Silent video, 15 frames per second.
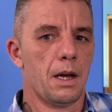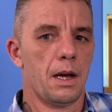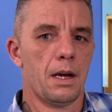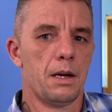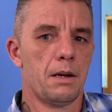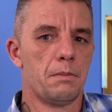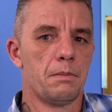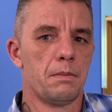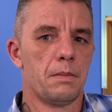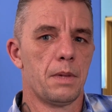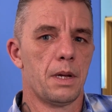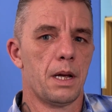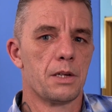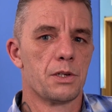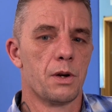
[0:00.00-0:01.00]
Um,
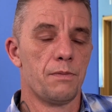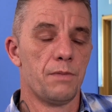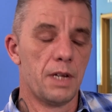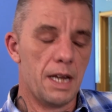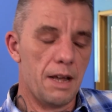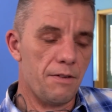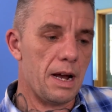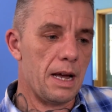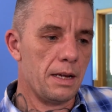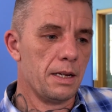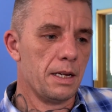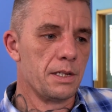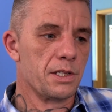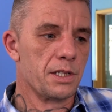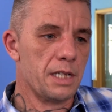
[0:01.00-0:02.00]
so I've never,
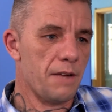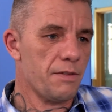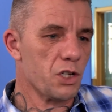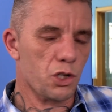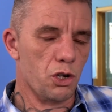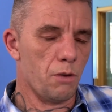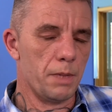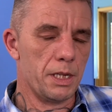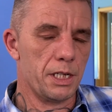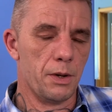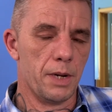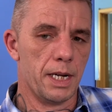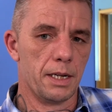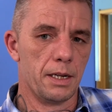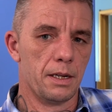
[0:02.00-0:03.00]
it's never stopped me
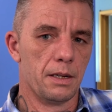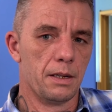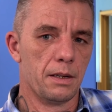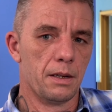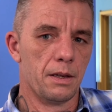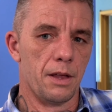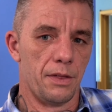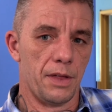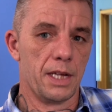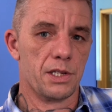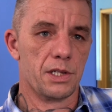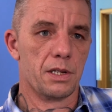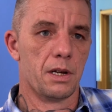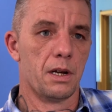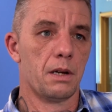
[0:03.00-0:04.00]
doing the
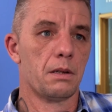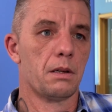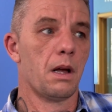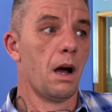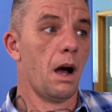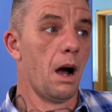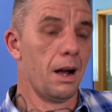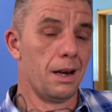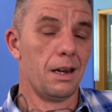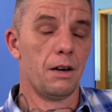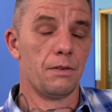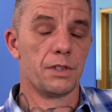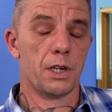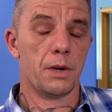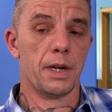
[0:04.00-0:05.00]
things I
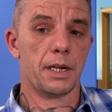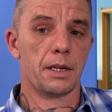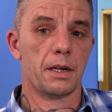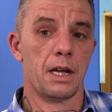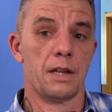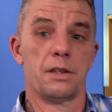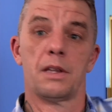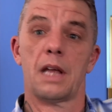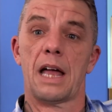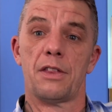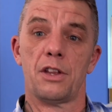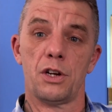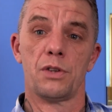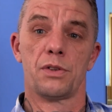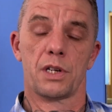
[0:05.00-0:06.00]
love doing and, and
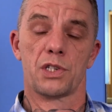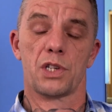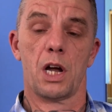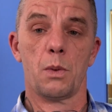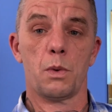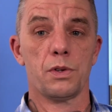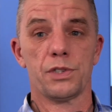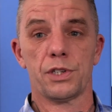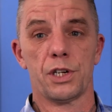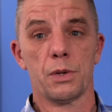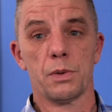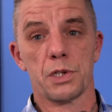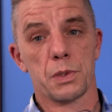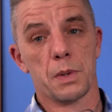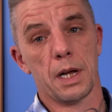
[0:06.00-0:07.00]
the new things that I want to
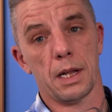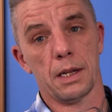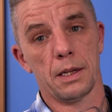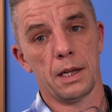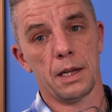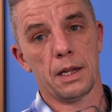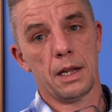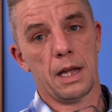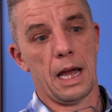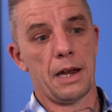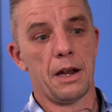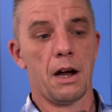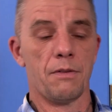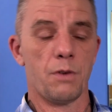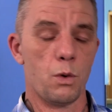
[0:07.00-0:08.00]
do as well.
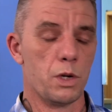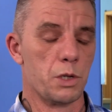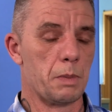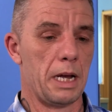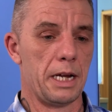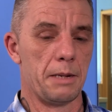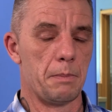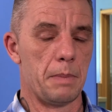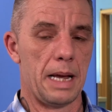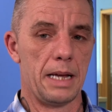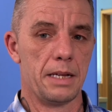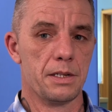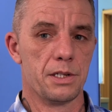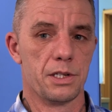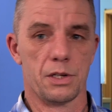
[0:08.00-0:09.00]
And I've always played in
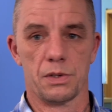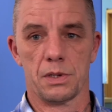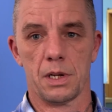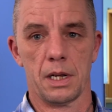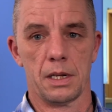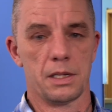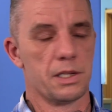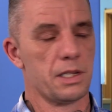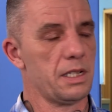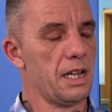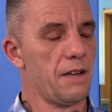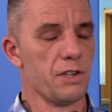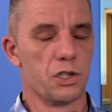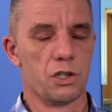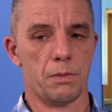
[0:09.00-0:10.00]
bands, so, and it's
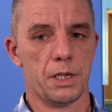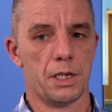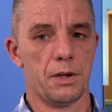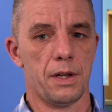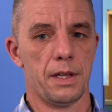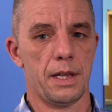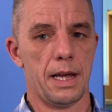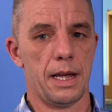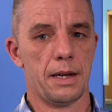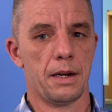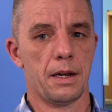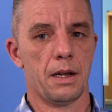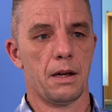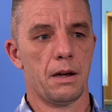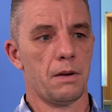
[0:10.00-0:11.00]
never stopped me doing that.
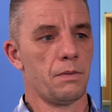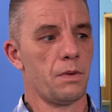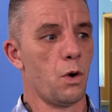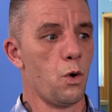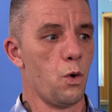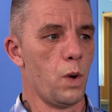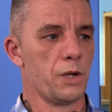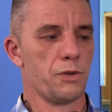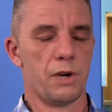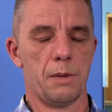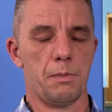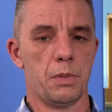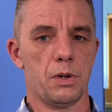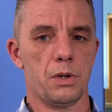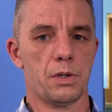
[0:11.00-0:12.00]
I've always
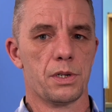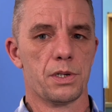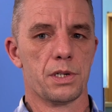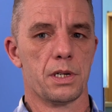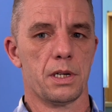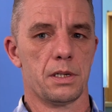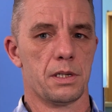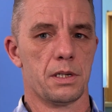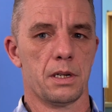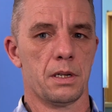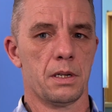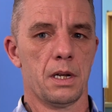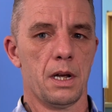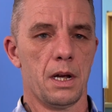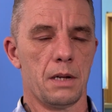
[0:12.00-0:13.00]
read books,
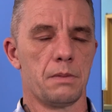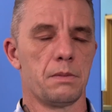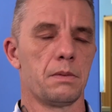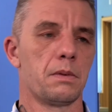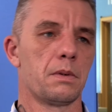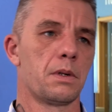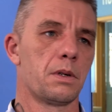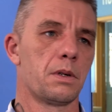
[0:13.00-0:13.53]
and